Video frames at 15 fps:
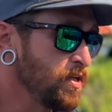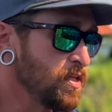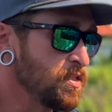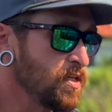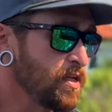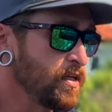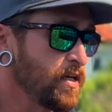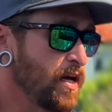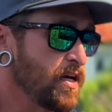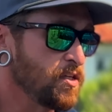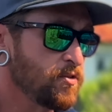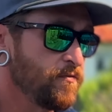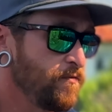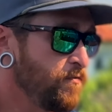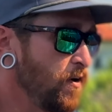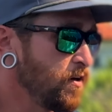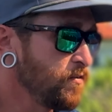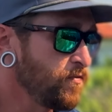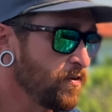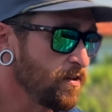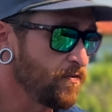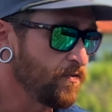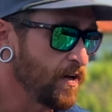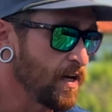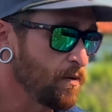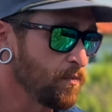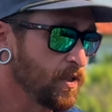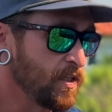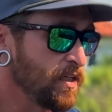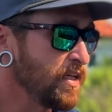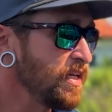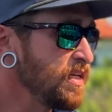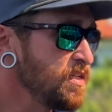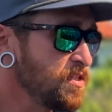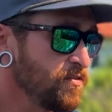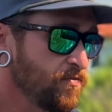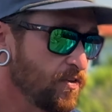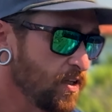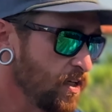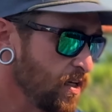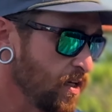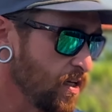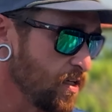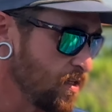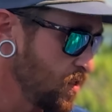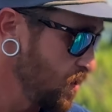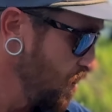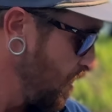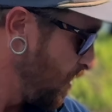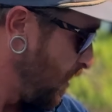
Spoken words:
easy to catch, fun for the family, easy for the kids.